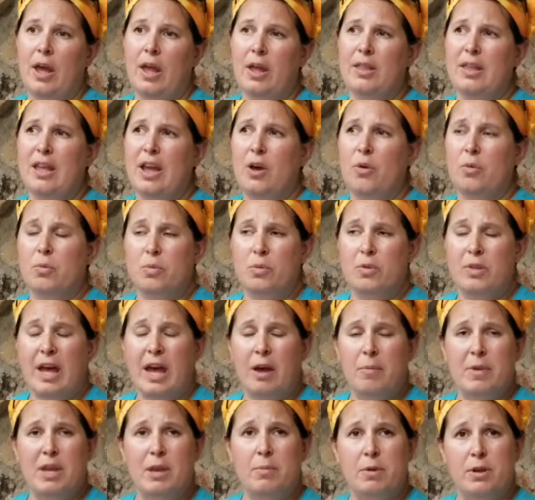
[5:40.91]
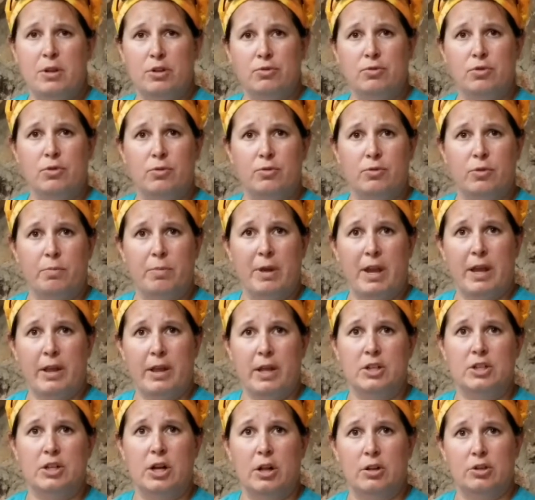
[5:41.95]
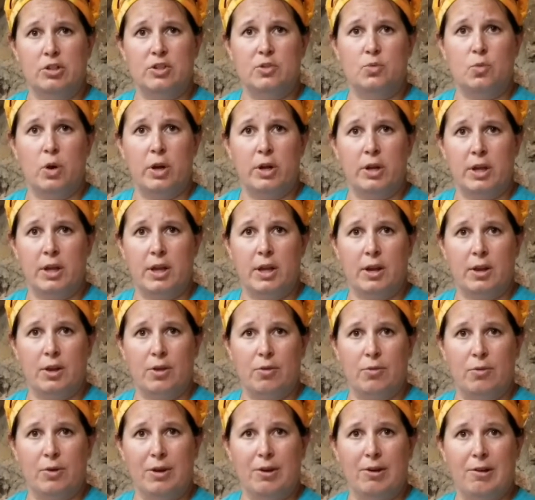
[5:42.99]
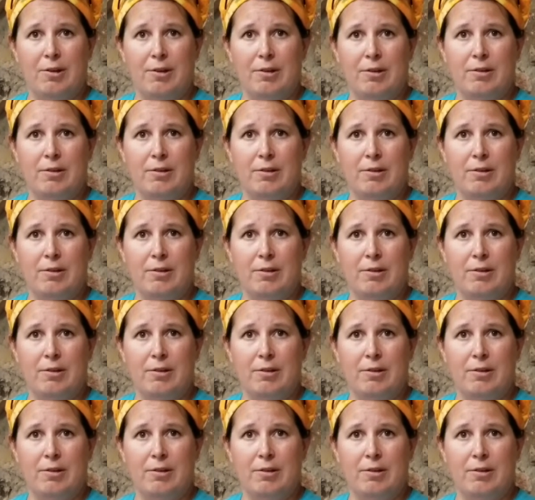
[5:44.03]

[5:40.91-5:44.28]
Now, that may be true for paleontologists wanting to get a career,